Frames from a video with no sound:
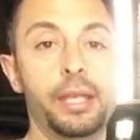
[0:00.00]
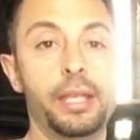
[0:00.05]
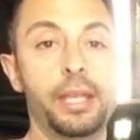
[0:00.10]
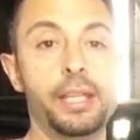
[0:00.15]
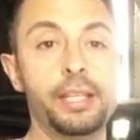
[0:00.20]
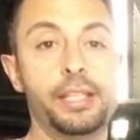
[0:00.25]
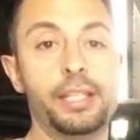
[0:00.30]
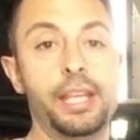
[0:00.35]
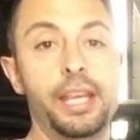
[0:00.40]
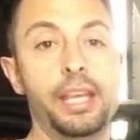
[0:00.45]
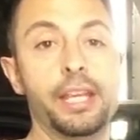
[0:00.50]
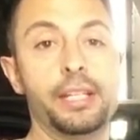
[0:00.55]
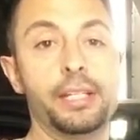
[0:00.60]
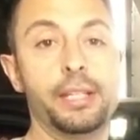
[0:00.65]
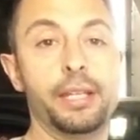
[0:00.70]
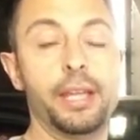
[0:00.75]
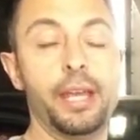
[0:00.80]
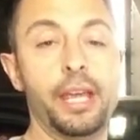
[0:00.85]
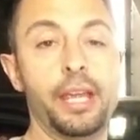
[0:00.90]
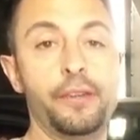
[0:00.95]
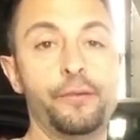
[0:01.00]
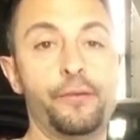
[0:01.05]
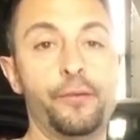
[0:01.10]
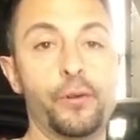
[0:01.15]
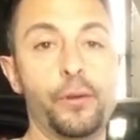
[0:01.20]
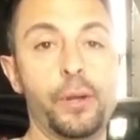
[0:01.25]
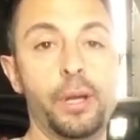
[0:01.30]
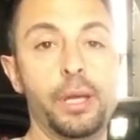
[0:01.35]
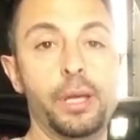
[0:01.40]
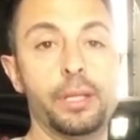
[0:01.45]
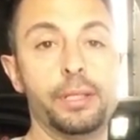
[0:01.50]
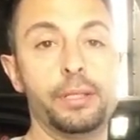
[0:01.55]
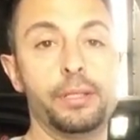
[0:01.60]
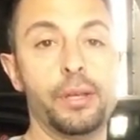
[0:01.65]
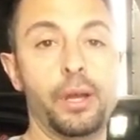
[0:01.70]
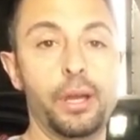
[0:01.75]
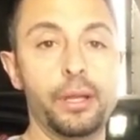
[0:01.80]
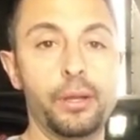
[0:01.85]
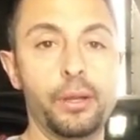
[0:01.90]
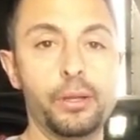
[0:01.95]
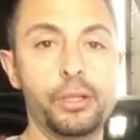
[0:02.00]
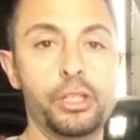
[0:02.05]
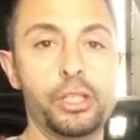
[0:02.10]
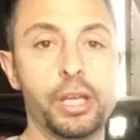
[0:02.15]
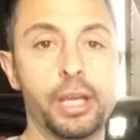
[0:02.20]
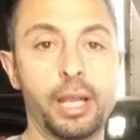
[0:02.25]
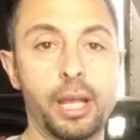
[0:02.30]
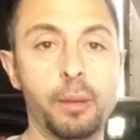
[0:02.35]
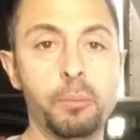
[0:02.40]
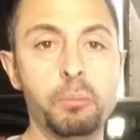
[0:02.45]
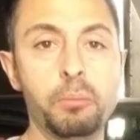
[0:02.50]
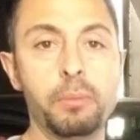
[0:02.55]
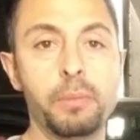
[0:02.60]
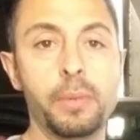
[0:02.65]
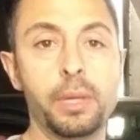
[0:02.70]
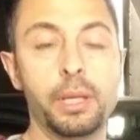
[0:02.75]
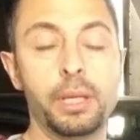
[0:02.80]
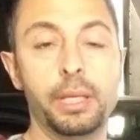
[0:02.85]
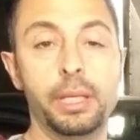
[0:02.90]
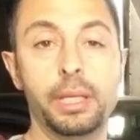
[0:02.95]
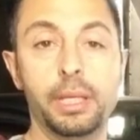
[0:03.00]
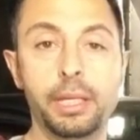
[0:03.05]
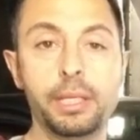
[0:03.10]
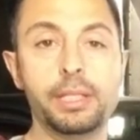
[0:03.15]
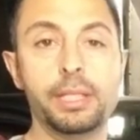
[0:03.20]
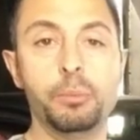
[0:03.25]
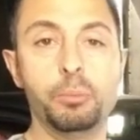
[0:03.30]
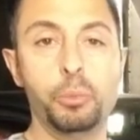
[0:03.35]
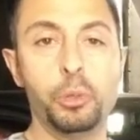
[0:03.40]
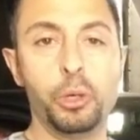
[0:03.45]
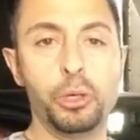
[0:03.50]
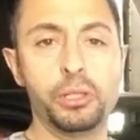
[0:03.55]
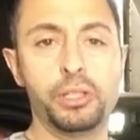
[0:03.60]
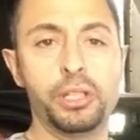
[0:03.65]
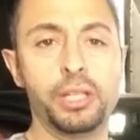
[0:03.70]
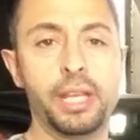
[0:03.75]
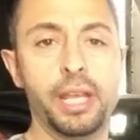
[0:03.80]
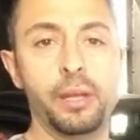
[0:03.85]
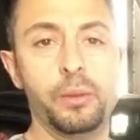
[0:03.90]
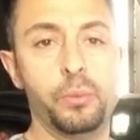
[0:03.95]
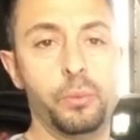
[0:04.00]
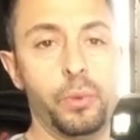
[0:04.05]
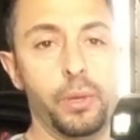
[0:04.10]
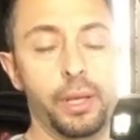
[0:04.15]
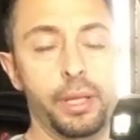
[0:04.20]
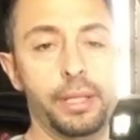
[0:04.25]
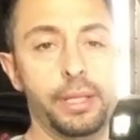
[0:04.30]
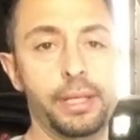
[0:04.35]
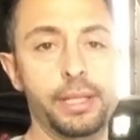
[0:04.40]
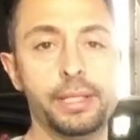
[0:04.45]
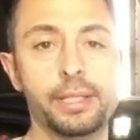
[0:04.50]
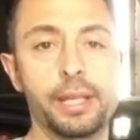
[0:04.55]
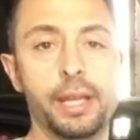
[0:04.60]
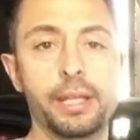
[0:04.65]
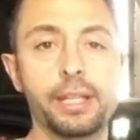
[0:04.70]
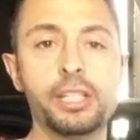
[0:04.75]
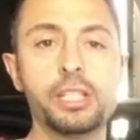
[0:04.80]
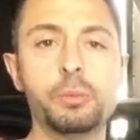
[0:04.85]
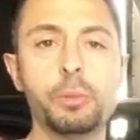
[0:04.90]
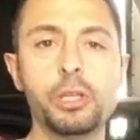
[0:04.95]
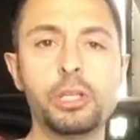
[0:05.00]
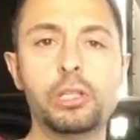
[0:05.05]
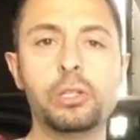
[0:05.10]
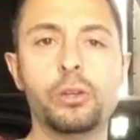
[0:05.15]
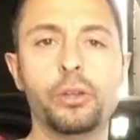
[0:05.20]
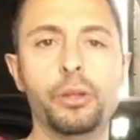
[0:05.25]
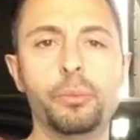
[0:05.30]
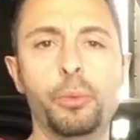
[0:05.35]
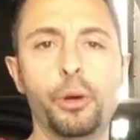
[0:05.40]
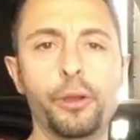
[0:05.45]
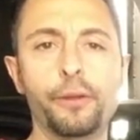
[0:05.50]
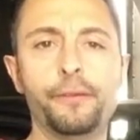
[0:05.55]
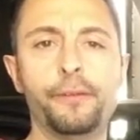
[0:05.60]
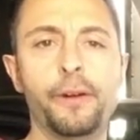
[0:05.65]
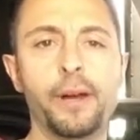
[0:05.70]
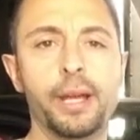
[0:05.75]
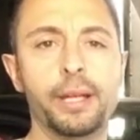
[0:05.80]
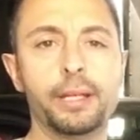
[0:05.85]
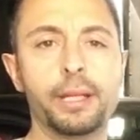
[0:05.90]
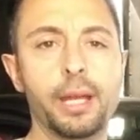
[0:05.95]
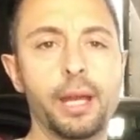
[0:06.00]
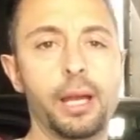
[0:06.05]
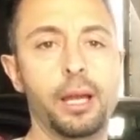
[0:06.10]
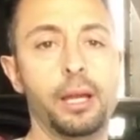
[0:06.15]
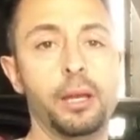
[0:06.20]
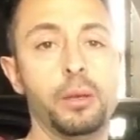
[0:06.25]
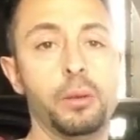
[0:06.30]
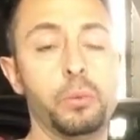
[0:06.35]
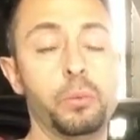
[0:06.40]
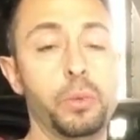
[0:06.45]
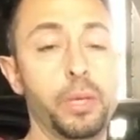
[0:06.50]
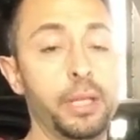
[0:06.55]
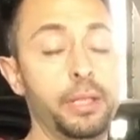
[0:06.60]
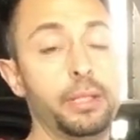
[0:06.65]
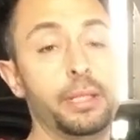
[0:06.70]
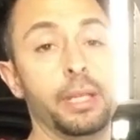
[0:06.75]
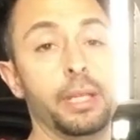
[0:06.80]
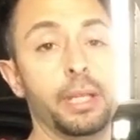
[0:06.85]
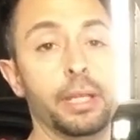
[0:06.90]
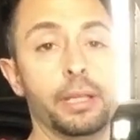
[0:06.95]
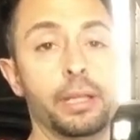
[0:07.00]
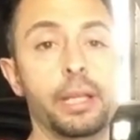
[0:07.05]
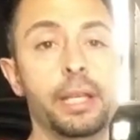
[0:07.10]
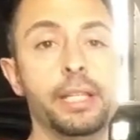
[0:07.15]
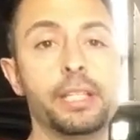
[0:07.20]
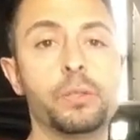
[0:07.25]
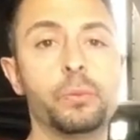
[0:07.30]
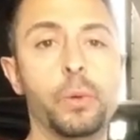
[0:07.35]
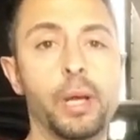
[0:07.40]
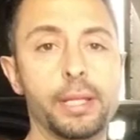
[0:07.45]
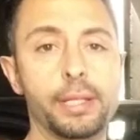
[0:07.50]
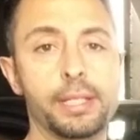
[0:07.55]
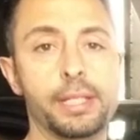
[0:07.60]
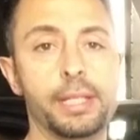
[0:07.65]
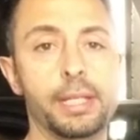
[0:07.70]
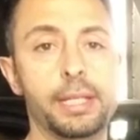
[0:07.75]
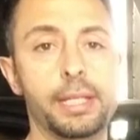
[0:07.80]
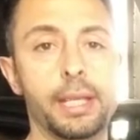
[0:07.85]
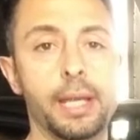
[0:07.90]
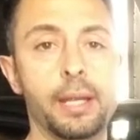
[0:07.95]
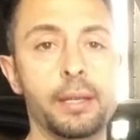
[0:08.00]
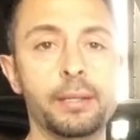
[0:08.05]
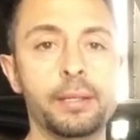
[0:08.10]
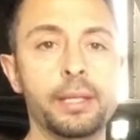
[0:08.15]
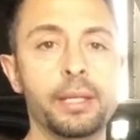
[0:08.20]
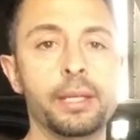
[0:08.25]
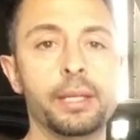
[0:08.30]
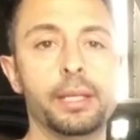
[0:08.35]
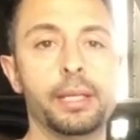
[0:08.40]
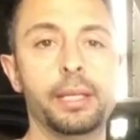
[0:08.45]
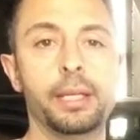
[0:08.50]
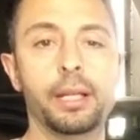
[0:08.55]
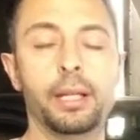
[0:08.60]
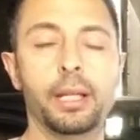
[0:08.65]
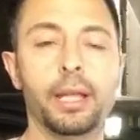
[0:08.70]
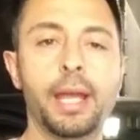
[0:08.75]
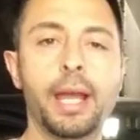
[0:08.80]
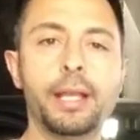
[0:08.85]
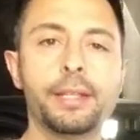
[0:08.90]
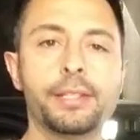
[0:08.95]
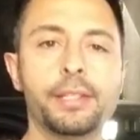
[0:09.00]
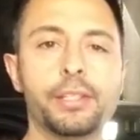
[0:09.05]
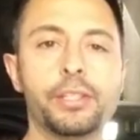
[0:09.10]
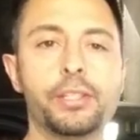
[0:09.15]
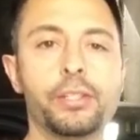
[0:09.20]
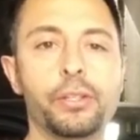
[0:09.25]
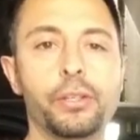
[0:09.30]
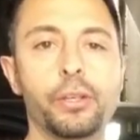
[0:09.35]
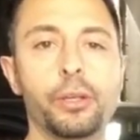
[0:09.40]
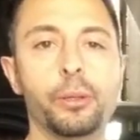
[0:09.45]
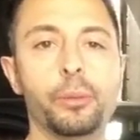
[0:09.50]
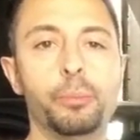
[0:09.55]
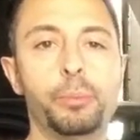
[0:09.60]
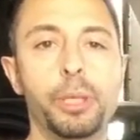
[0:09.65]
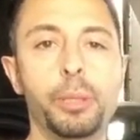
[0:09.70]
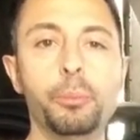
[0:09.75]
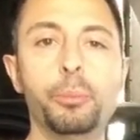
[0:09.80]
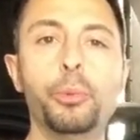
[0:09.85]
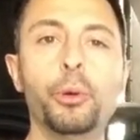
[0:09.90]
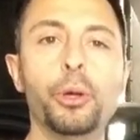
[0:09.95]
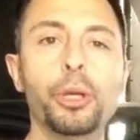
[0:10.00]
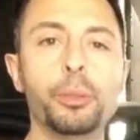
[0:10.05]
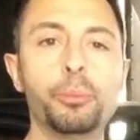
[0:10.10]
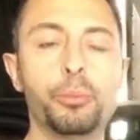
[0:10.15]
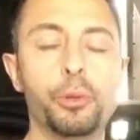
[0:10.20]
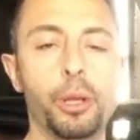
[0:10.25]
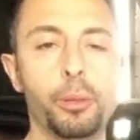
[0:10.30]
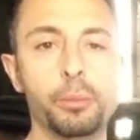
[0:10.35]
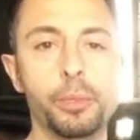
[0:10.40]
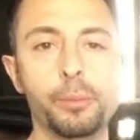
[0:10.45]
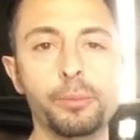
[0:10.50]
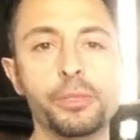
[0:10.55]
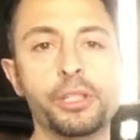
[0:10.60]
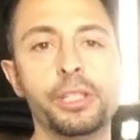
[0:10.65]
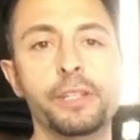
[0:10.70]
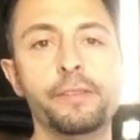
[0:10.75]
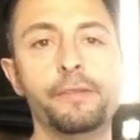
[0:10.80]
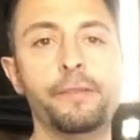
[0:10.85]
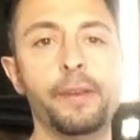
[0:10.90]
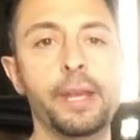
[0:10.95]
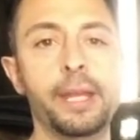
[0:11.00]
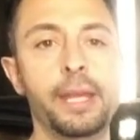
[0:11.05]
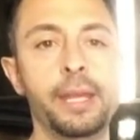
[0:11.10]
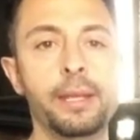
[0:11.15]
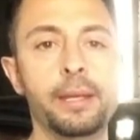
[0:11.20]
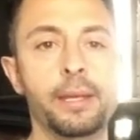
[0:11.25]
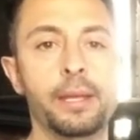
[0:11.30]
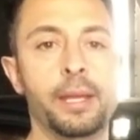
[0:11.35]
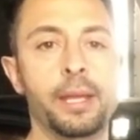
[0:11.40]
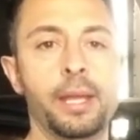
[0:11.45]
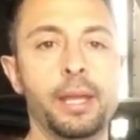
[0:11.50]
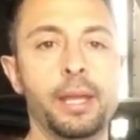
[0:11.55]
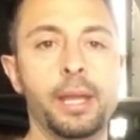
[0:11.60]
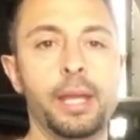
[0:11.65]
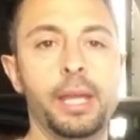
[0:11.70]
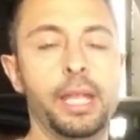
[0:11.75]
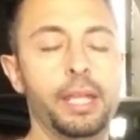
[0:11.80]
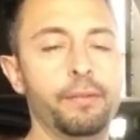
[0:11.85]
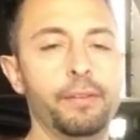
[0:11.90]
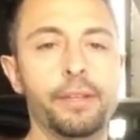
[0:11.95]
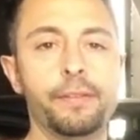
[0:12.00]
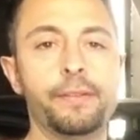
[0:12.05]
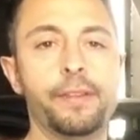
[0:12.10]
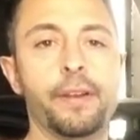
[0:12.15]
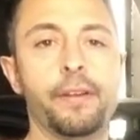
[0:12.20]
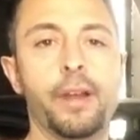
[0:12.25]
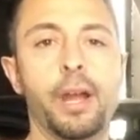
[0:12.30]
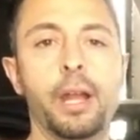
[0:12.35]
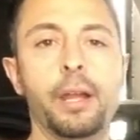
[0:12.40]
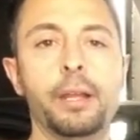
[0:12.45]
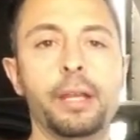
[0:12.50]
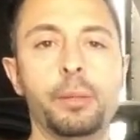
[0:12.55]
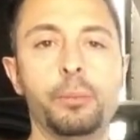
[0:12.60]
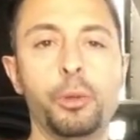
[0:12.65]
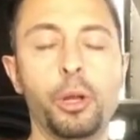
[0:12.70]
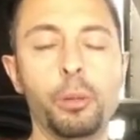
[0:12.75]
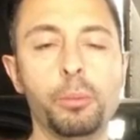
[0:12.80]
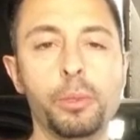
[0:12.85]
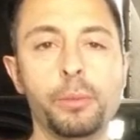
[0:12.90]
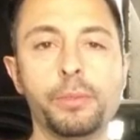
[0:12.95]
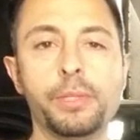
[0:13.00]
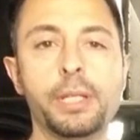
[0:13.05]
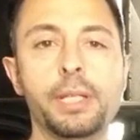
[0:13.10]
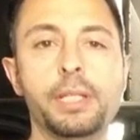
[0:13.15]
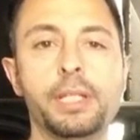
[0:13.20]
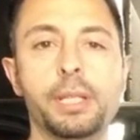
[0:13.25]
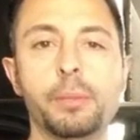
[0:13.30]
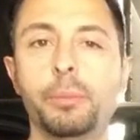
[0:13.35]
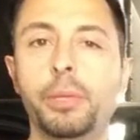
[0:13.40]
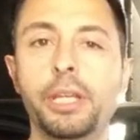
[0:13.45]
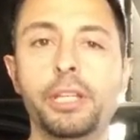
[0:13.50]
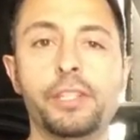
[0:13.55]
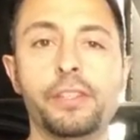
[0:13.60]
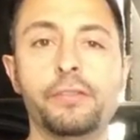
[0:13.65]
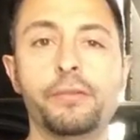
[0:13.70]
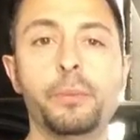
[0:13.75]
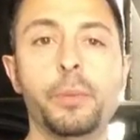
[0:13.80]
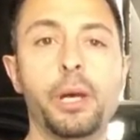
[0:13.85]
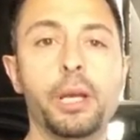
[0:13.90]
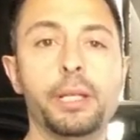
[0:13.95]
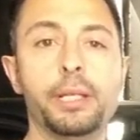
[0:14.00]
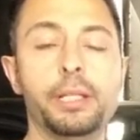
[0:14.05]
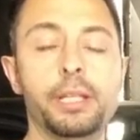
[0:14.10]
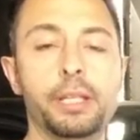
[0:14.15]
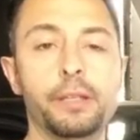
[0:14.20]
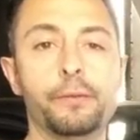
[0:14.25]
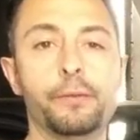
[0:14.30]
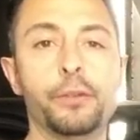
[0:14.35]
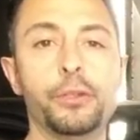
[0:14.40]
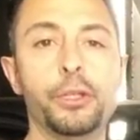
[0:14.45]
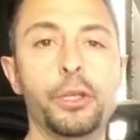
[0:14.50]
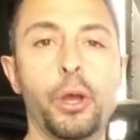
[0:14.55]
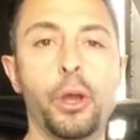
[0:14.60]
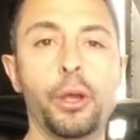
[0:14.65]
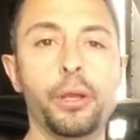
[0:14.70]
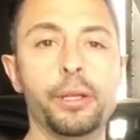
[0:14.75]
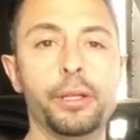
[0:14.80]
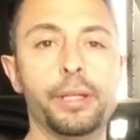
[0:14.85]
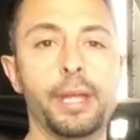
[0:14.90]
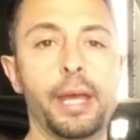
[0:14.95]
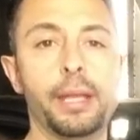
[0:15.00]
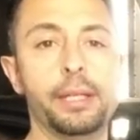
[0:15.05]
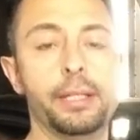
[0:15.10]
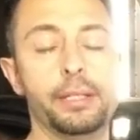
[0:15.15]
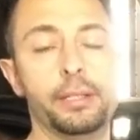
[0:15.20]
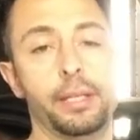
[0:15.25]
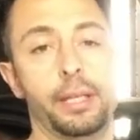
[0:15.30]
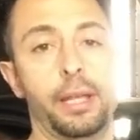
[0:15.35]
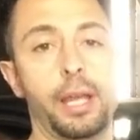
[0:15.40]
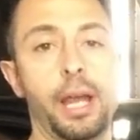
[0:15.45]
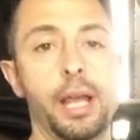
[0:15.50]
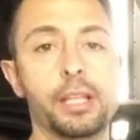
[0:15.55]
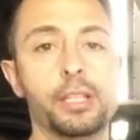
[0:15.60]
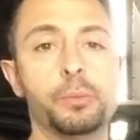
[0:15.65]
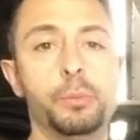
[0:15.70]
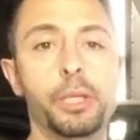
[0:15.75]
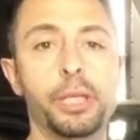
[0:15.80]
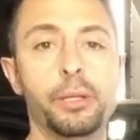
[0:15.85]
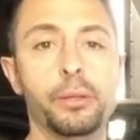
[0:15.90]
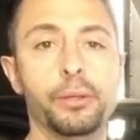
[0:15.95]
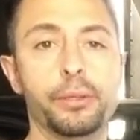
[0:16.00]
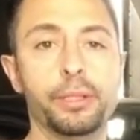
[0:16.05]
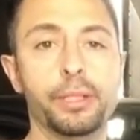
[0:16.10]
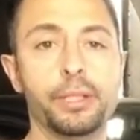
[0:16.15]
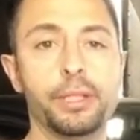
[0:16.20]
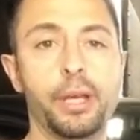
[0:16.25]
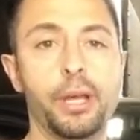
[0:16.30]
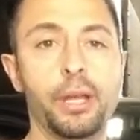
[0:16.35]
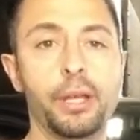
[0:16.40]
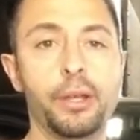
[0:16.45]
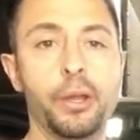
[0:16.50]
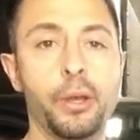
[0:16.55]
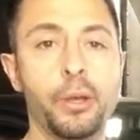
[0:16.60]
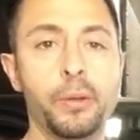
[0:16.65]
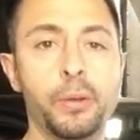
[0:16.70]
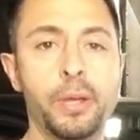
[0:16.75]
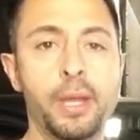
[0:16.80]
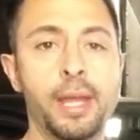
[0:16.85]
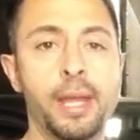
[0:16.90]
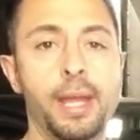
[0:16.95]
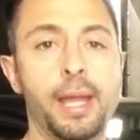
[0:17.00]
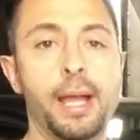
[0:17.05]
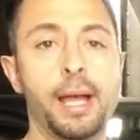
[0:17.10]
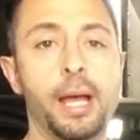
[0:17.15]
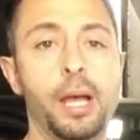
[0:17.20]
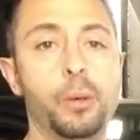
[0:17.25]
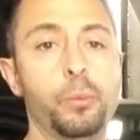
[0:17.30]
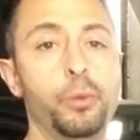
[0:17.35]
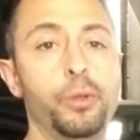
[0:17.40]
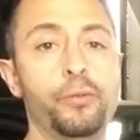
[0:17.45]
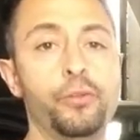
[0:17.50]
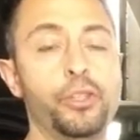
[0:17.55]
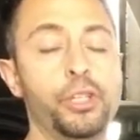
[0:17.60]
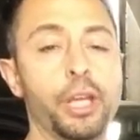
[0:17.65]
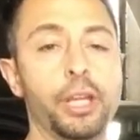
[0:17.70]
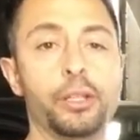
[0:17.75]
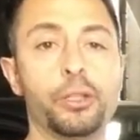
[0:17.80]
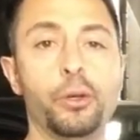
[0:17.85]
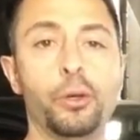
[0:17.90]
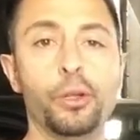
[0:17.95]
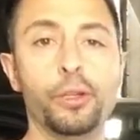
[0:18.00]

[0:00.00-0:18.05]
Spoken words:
He's here today for a dyno checkup. It is important to get one of these done, especially on a modified car. We think at least once a year. It allows us to pinpoint problems, if any. Even if there are any problems, it's a peace of mind thing for the owner that the car's been on the dyno, we've checked